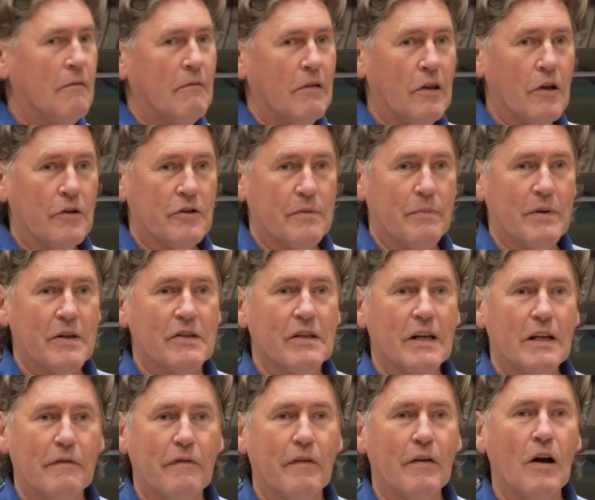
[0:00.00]
Lot to be
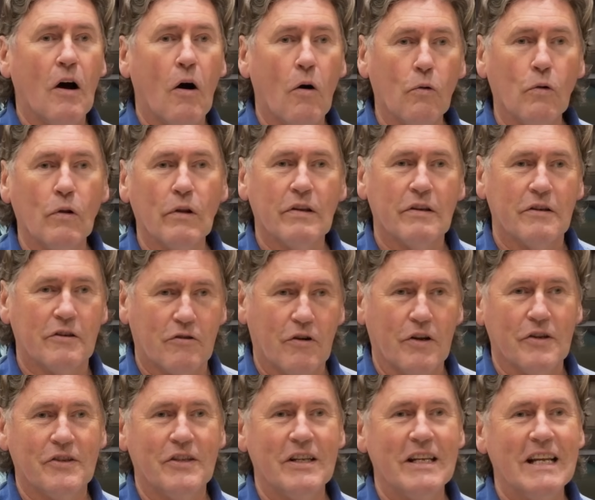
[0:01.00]
said for old trusty